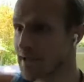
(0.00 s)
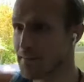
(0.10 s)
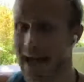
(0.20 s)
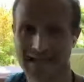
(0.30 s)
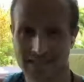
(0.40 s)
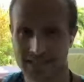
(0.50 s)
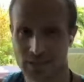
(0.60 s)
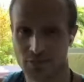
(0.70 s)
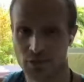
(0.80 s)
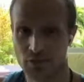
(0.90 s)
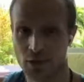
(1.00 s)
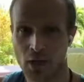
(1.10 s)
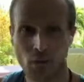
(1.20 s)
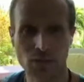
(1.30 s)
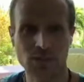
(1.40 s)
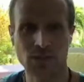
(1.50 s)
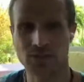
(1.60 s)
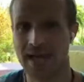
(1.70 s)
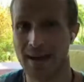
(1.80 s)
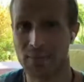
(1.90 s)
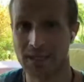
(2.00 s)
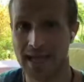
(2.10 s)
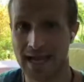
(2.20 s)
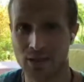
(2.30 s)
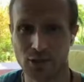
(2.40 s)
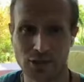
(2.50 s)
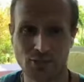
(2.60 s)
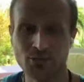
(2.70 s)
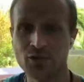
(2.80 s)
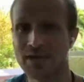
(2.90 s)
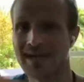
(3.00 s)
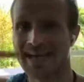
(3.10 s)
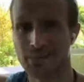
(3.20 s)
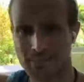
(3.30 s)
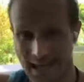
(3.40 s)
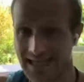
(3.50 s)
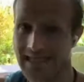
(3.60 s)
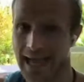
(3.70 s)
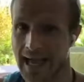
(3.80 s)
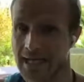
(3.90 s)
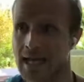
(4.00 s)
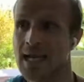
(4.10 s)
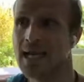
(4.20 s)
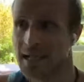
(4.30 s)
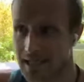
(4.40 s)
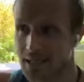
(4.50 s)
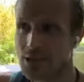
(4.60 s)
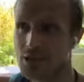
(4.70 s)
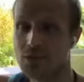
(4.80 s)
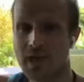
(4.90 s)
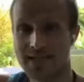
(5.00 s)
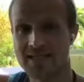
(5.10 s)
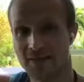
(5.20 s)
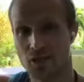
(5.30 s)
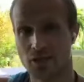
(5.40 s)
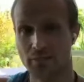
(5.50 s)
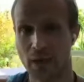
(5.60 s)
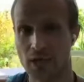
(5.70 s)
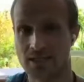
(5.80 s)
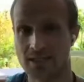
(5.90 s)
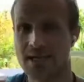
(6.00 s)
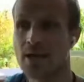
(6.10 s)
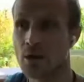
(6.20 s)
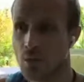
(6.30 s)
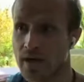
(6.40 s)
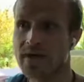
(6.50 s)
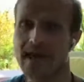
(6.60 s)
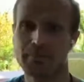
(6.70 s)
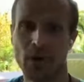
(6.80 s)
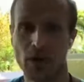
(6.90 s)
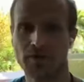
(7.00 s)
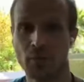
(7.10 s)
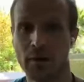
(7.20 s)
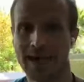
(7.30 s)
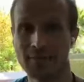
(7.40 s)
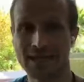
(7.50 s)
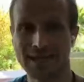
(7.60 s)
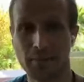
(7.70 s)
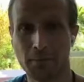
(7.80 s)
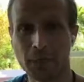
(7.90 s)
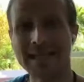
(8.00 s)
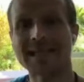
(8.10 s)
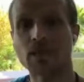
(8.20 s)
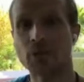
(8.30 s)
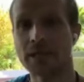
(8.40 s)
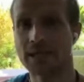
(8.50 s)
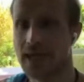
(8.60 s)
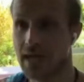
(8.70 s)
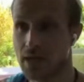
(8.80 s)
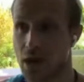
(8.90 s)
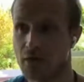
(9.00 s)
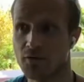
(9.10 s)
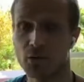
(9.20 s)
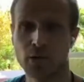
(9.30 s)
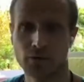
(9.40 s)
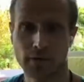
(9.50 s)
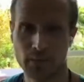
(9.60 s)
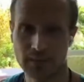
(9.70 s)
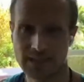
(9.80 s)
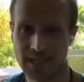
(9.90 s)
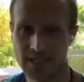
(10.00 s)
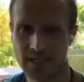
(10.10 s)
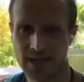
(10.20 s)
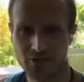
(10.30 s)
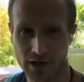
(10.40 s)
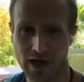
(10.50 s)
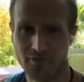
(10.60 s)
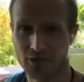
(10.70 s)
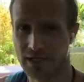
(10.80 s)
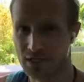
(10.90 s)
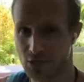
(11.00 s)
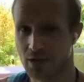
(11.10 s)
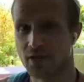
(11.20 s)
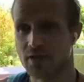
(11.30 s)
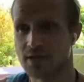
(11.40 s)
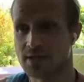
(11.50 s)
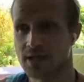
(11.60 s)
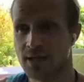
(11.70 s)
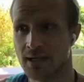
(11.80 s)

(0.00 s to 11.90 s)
capacity to move. What's going to happen again? You're going to move back again into that dysfunctional pattern, with that part of your body being completely weakened and not fully rehabilitated, recovered, and strengthened.